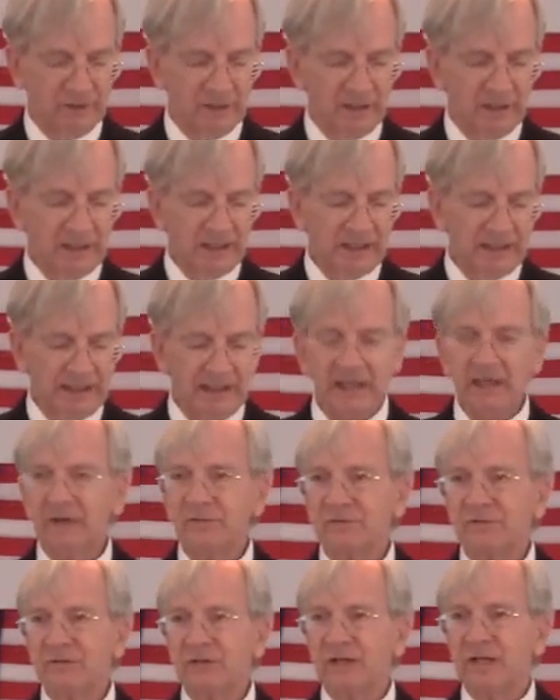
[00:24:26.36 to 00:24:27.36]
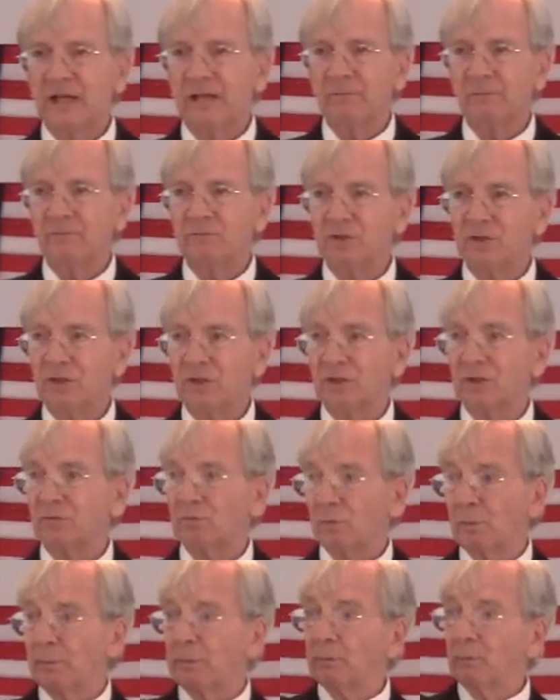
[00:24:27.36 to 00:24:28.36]
He loves the name of Jesus.
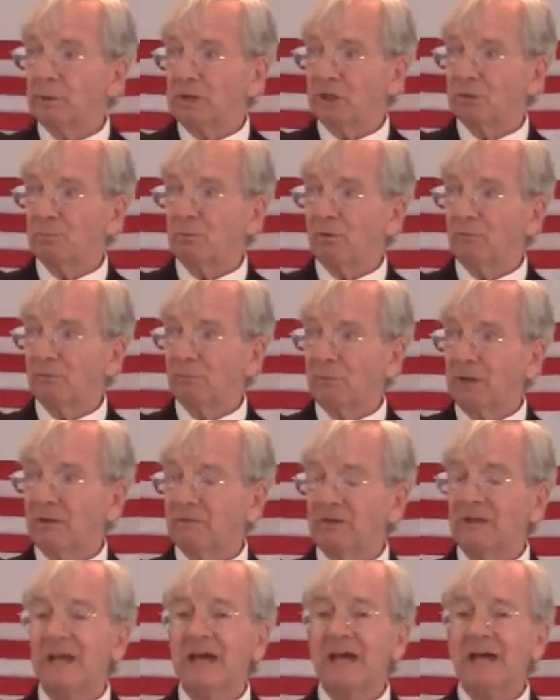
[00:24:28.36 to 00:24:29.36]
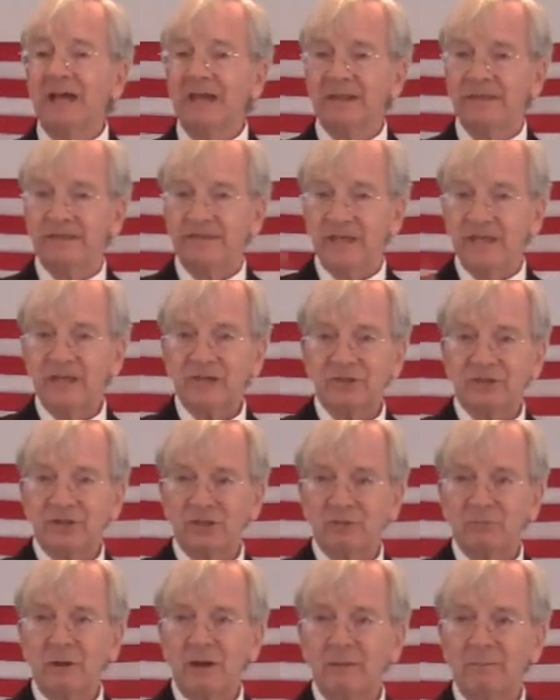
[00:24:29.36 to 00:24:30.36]
Remember when he spoke from heaven? This
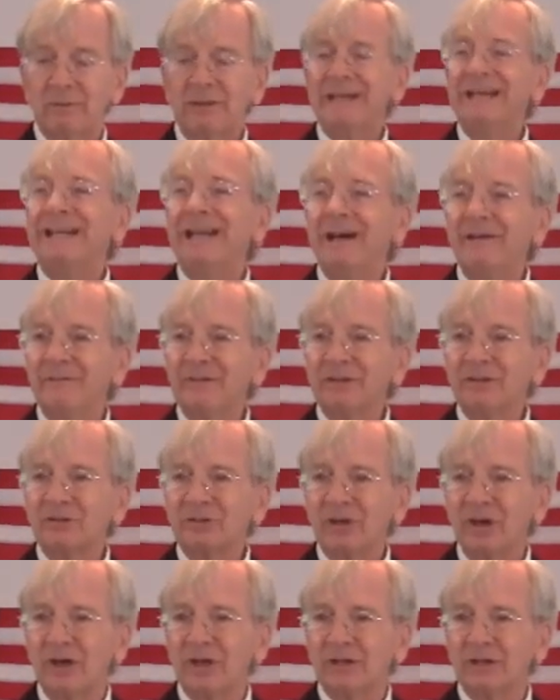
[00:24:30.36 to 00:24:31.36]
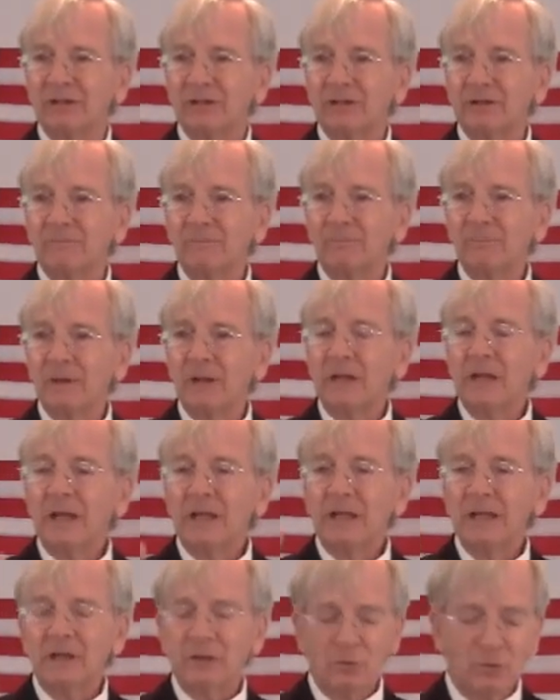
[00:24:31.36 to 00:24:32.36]
is my beloved Son,
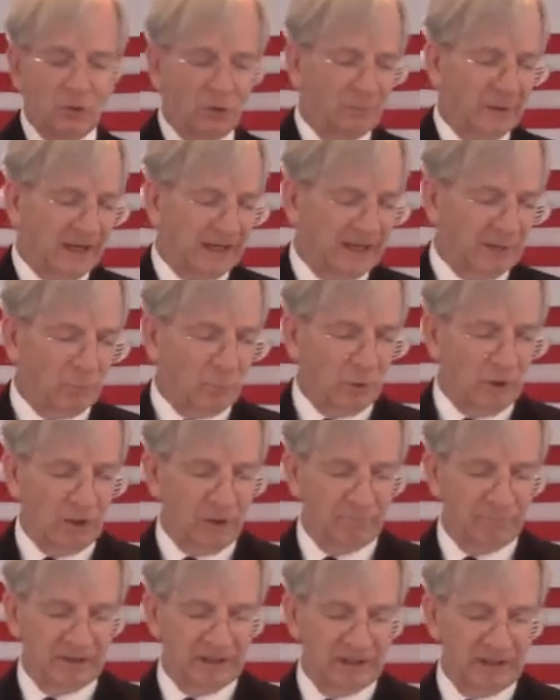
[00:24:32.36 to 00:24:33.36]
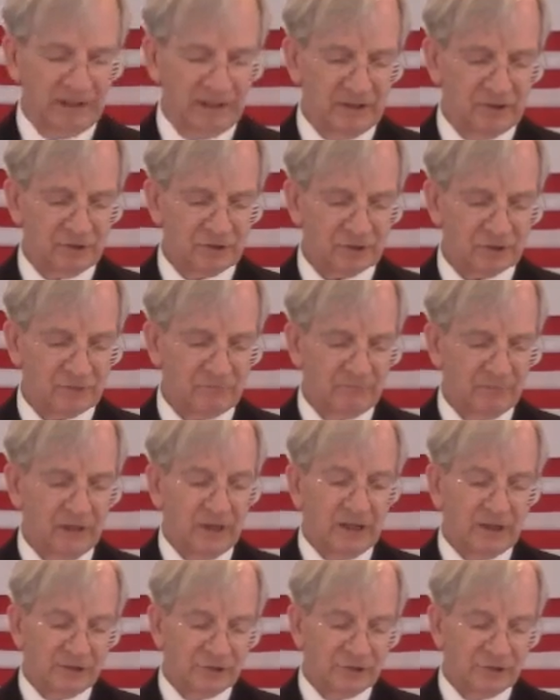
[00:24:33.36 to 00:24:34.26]
in whom I am well pleased.